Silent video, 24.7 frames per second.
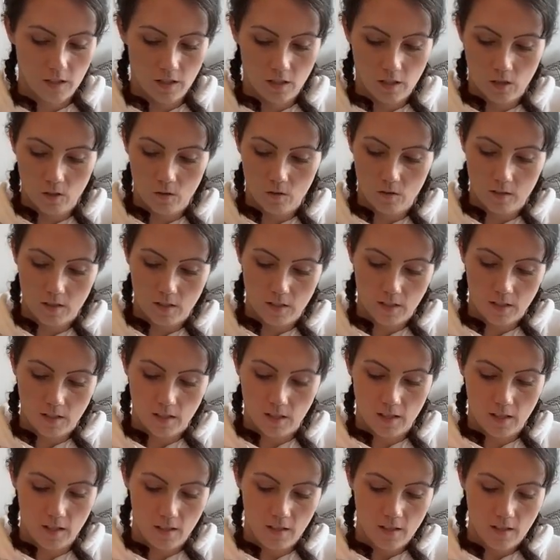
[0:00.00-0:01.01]
Use that
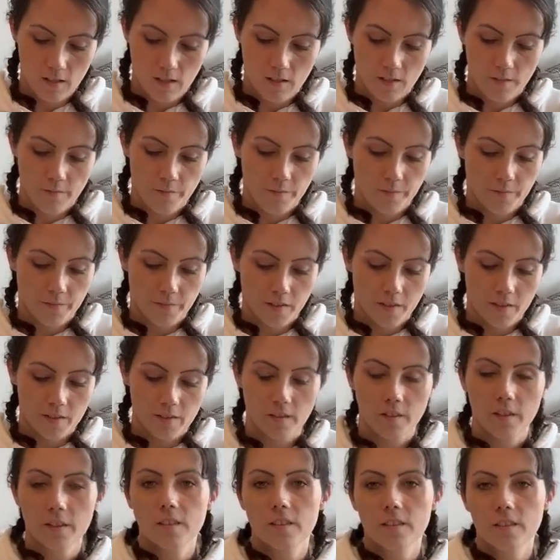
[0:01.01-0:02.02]
again. So
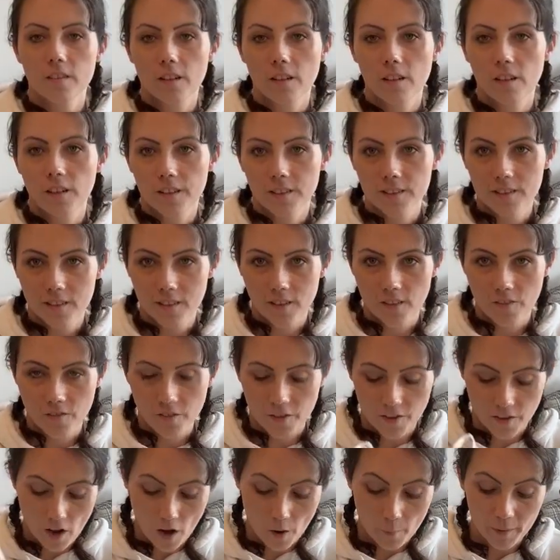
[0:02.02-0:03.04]
this is the kind of stuff
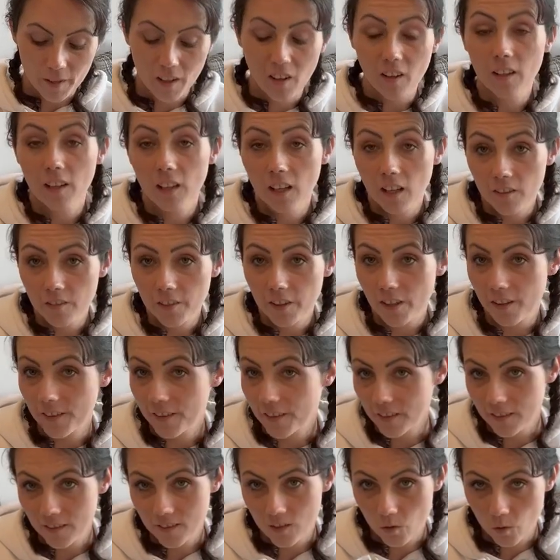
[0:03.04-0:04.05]
that, I mean, I love it. I
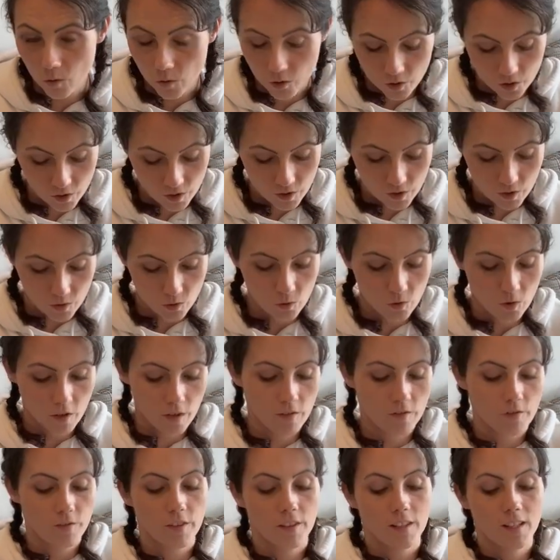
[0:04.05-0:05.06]
think it's gorgeous. It's all great
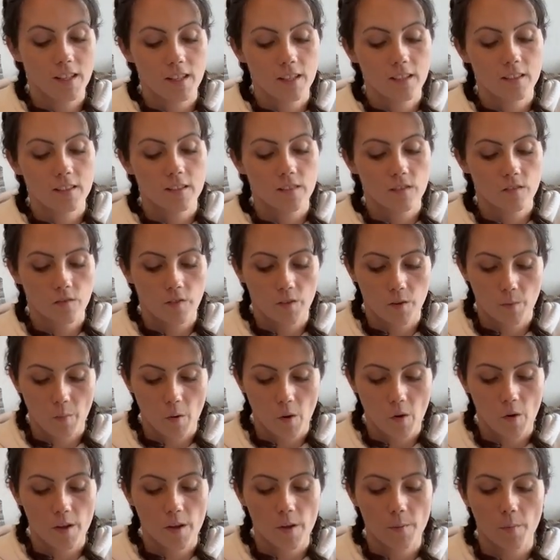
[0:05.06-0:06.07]
for the kids for the
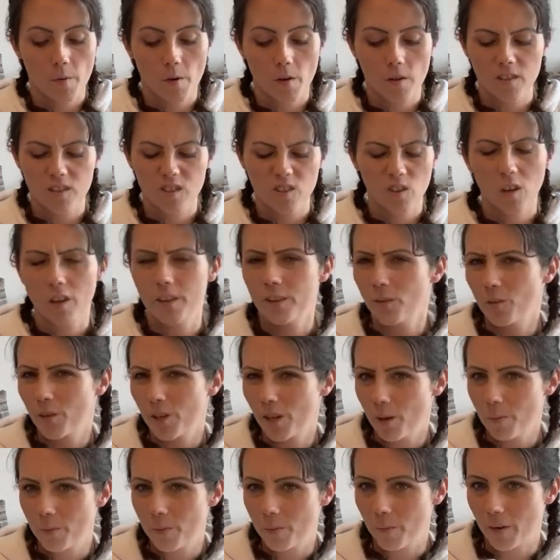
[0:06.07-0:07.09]
party, but it's not, I don't want it
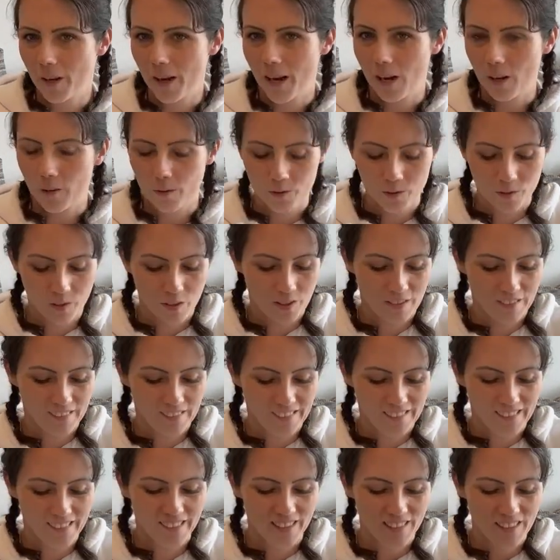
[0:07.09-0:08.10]
up in my house
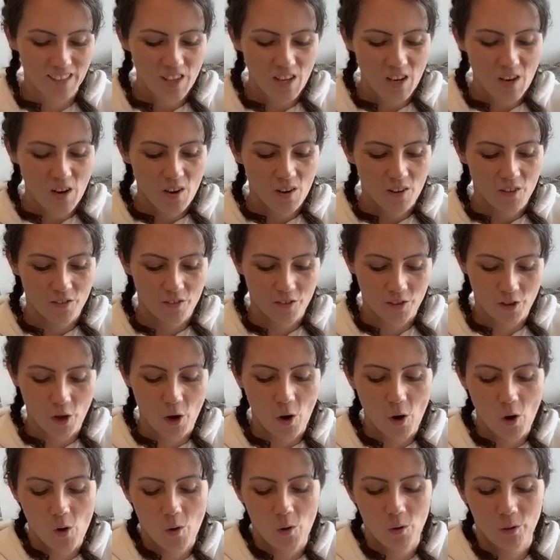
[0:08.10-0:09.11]
for the
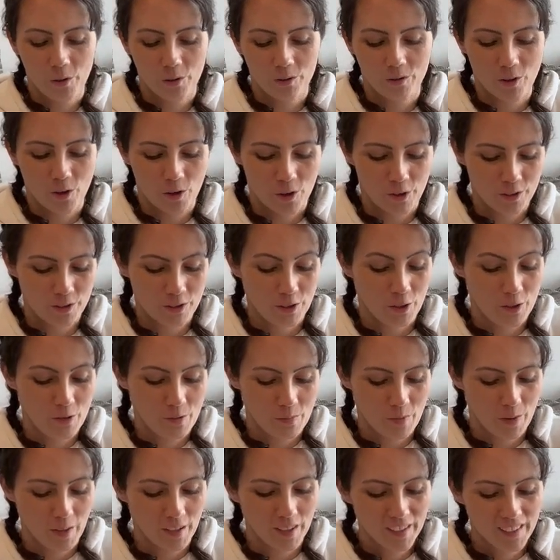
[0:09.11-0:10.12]
whole of
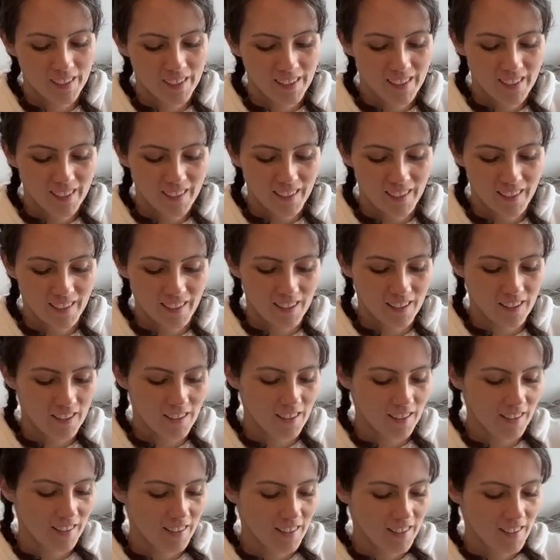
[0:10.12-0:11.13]
October,
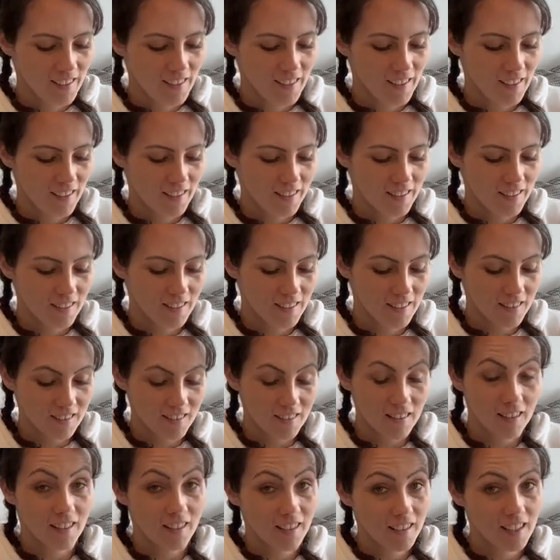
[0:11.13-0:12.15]
because
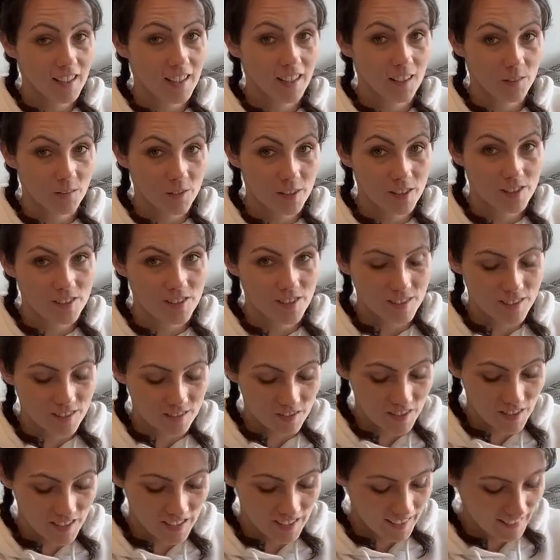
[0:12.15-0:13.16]
I like Halloween just
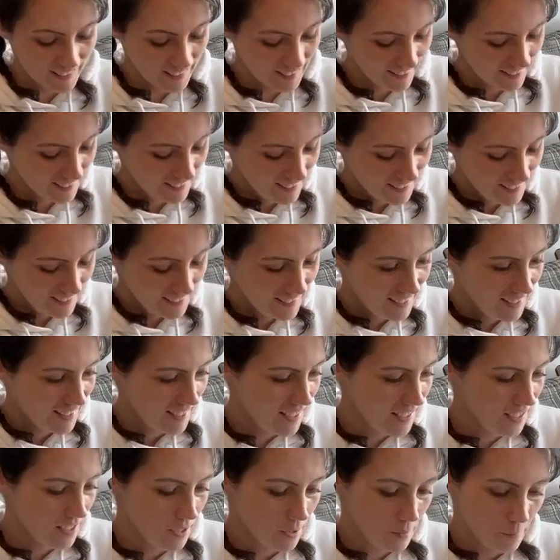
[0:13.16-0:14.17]
fine,
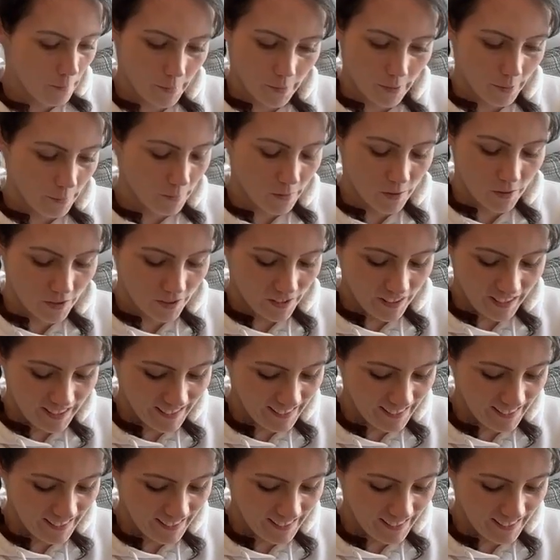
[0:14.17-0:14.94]
but I'm not.